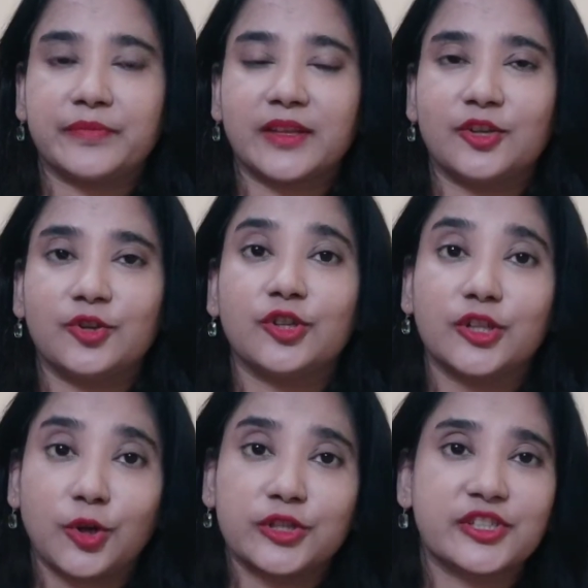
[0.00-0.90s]
you know, the
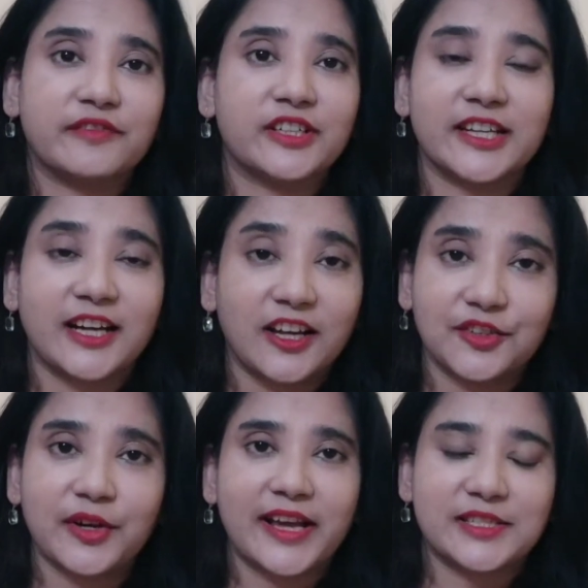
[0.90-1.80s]
longevity and
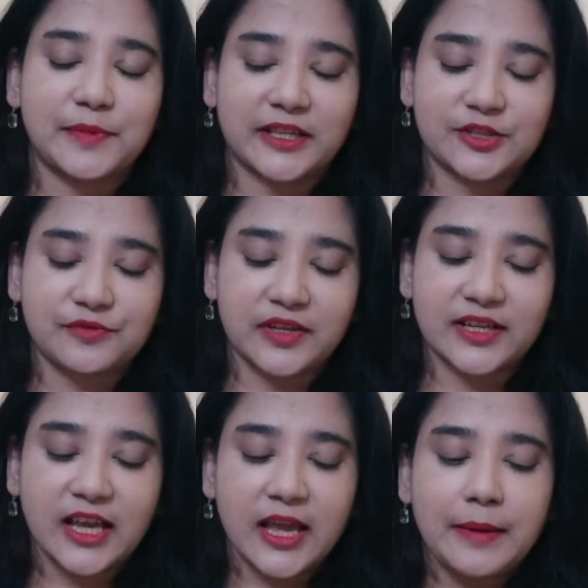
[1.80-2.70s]
other aspects of it.
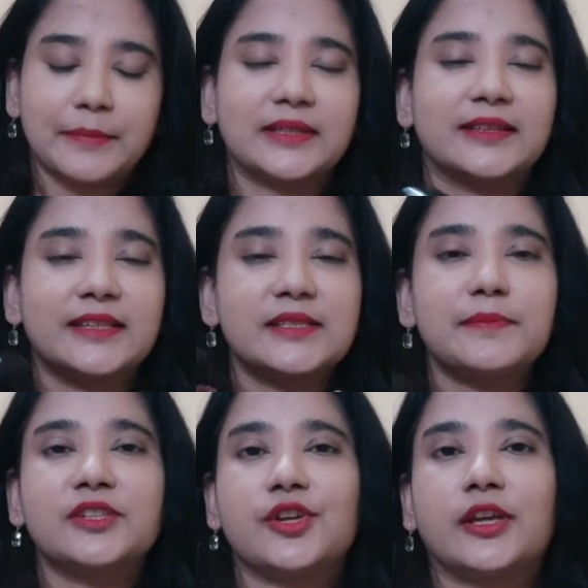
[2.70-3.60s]
But this
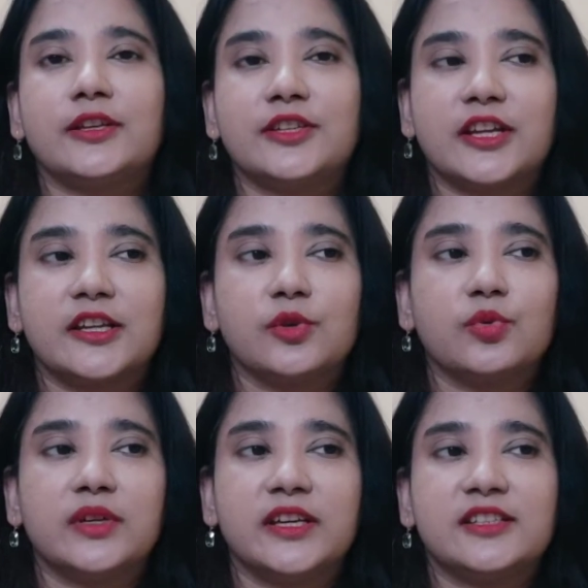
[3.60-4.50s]
much I can tell you,
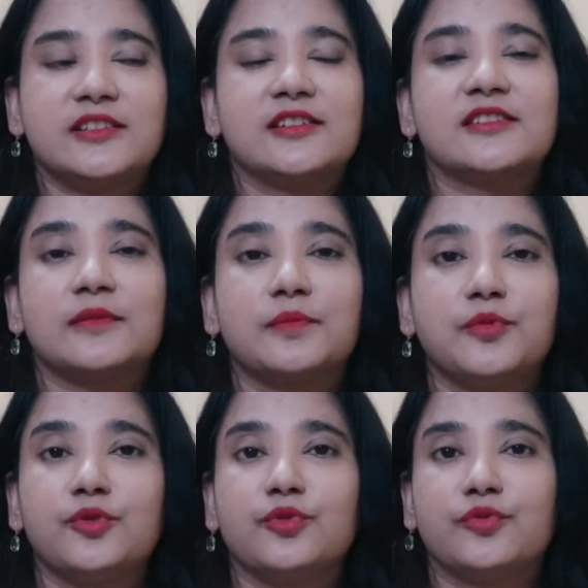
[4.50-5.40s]
it is a
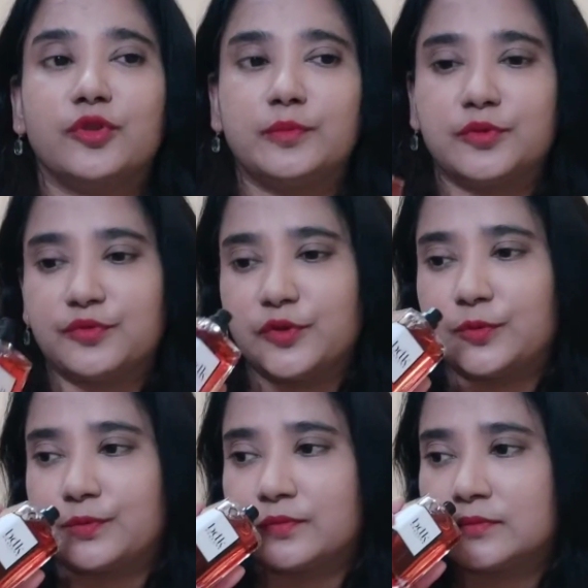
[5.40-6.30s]
beautiful
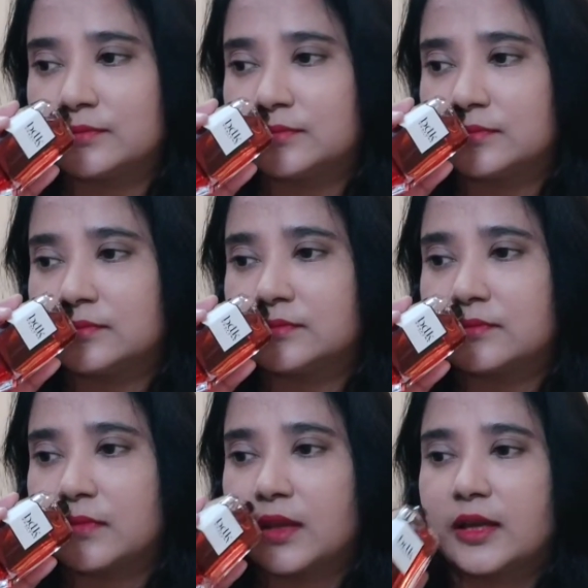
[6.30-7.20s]
perfume.
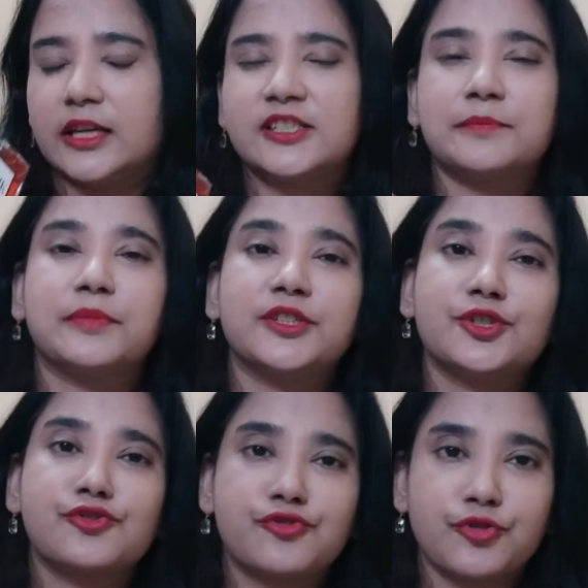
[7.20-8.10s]
It's a bit
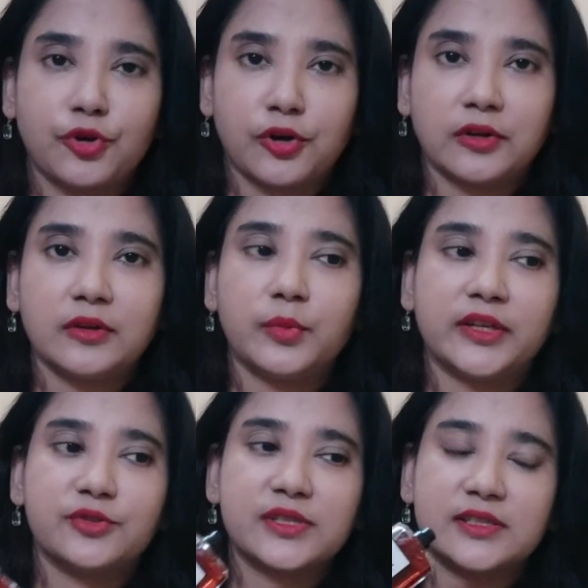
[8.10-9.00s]
strong when
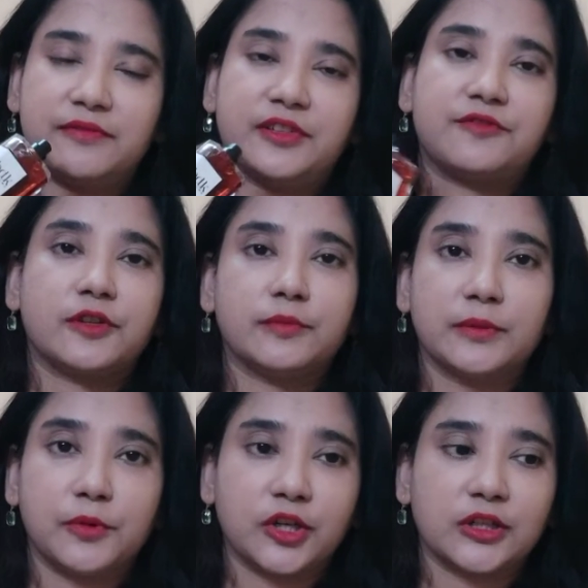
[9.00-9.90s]
you sniff it from the
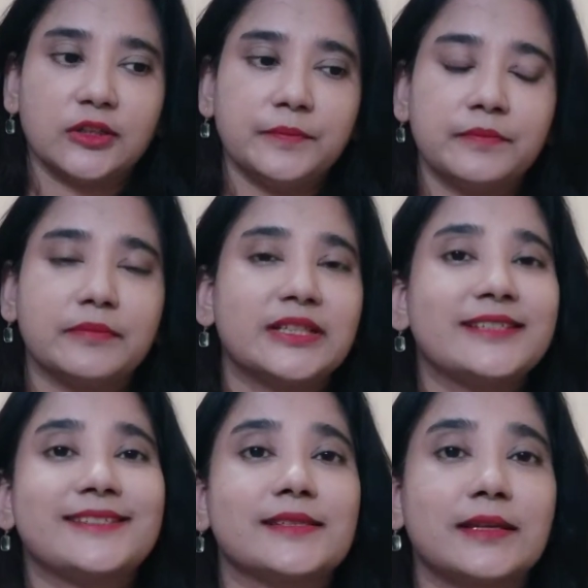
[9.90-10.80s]
bottle, but
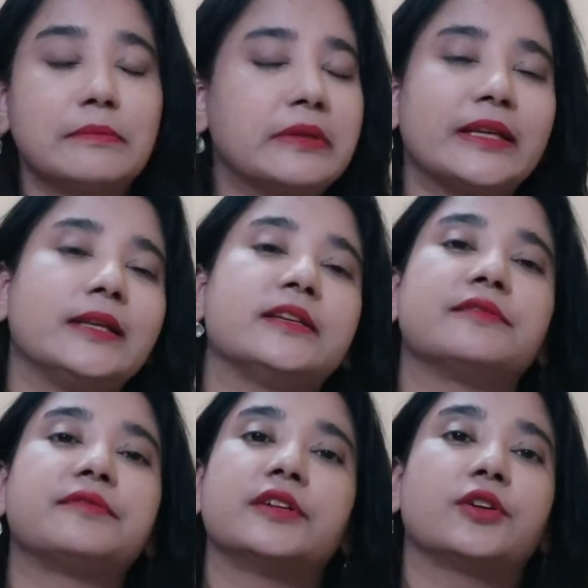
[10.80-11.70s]
it's completely
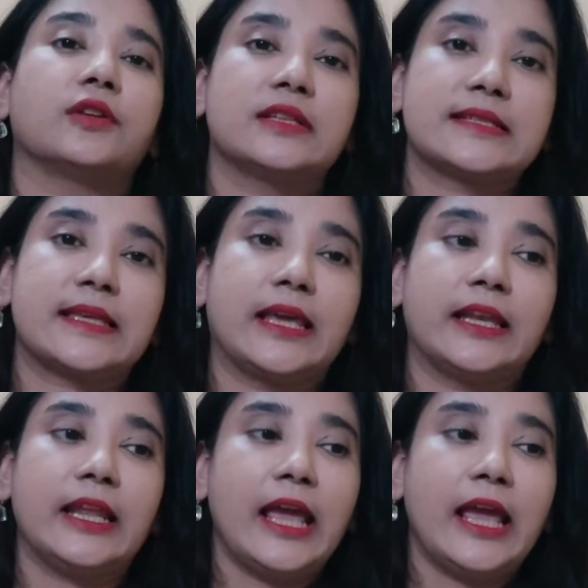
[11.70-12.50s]
different on the skin